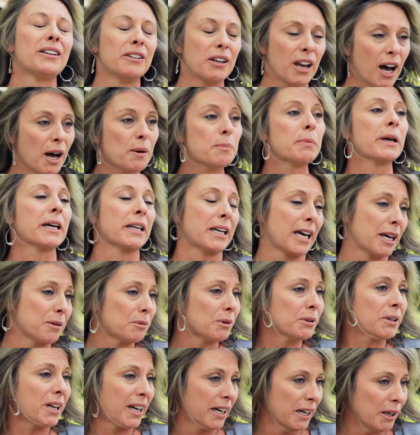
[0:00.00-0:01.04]
not being
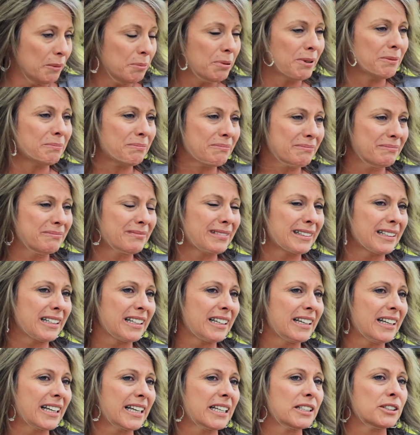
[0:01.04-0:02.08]
able to help them
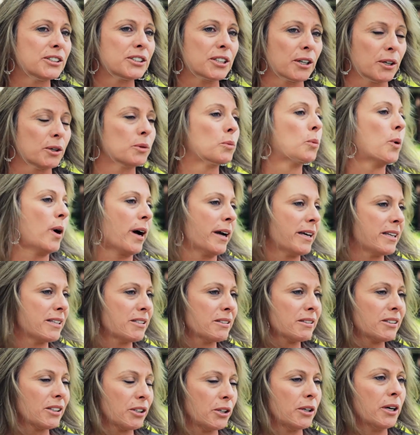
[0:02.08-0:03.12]
in certain
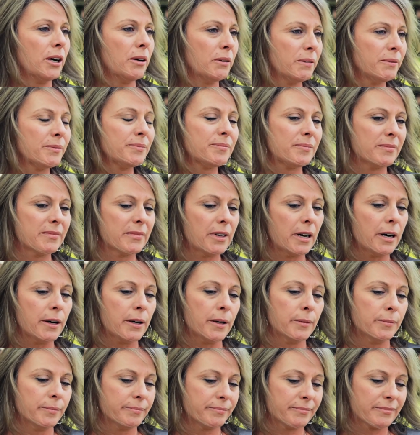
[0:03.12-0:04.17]
ways, you know.
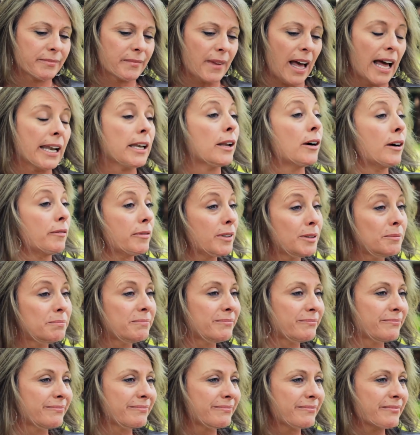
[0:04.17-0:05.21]
I love
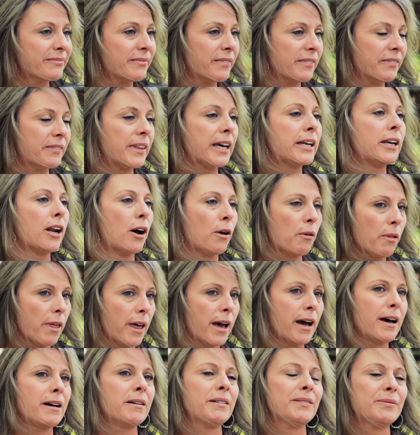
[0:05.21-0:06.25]
them. They know
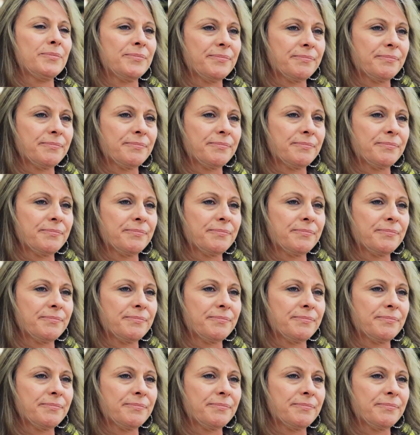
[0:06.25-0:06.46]
that.